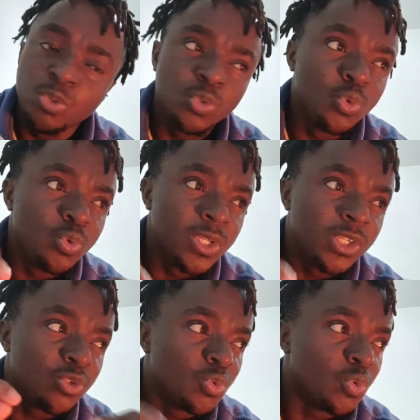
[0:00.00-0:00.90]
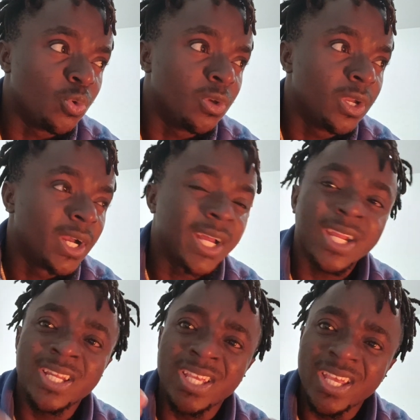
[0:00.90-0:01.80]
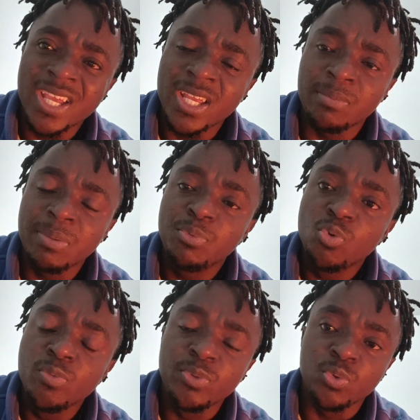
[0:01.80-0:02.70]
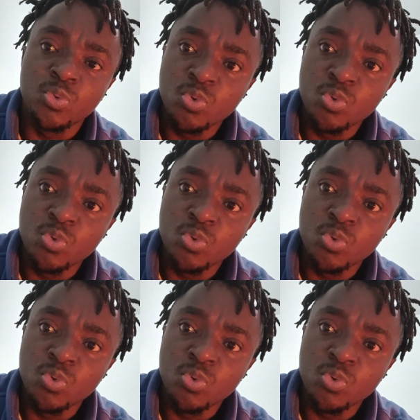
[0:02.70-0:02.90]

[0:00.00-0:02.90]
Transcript: do this good and at the end people whom you